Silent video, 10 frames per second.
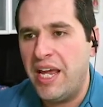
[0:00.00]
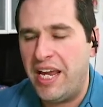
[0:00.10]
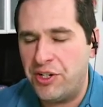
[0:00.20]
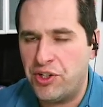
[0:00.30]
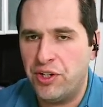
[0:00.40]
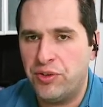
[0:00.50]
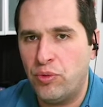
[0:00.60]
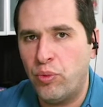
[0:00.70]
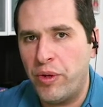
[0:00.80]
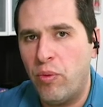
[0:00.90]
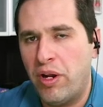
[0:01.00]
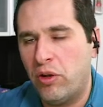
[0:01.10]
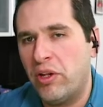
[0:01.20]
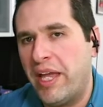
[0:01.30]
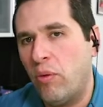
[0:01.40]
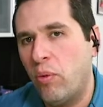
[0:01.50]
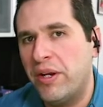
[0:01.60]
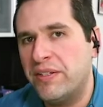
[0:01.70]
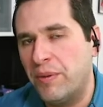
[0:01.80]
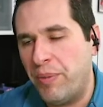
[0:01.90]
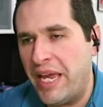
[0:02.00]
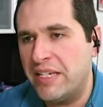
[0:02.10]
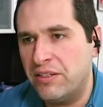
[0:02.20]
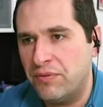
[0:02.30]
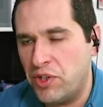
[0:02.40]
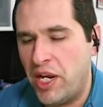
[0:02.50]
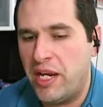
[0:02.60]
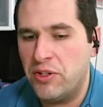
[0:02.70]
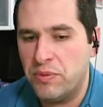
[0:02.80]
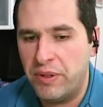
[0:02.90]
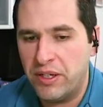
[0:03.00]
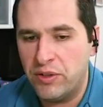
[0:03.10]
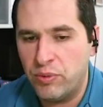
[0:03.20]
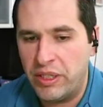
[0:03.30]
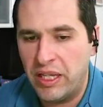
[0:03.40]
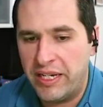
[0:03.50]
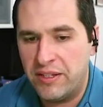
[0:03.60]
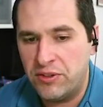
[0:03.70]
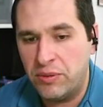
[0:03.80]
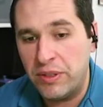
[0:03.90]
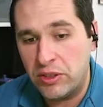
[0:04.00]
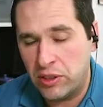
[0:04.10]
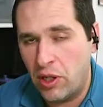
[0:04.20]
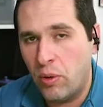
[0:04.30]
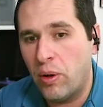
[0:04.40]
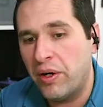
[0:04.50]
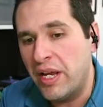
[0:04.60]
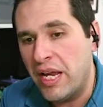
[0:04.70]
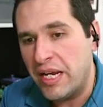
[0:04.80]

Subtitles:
It's just we want to look at what is the pace of change, because we'd like this to be slower